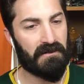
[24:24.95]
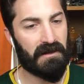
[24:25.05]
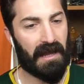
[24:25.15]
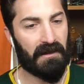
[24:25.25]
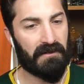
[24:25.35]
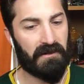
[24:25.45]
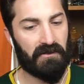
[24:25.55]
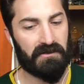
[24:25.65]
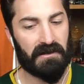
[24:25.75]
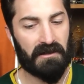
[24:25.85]
an
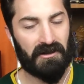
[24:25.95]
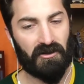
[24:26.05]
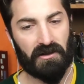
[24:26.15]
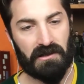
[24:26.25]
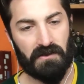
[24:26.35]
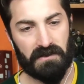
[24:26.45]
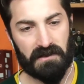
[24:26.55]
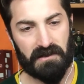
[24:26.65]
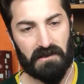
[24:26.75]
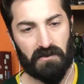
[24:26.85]
antidote to get her
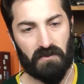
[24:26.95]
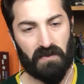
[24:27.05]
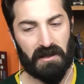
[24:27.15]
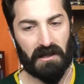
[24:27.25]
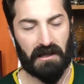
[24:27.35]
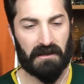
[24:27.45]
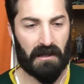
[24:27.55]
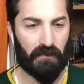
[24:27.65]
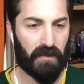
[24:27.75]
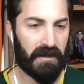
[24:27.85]
used to being at
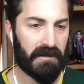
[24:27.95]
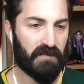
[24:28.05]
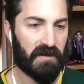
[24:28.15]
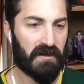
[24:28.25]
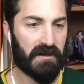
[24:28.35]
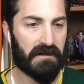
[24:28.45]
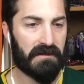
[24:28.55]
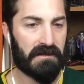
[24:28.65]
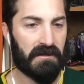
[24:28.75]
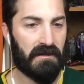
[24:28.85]
that place,
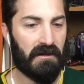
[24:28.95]
because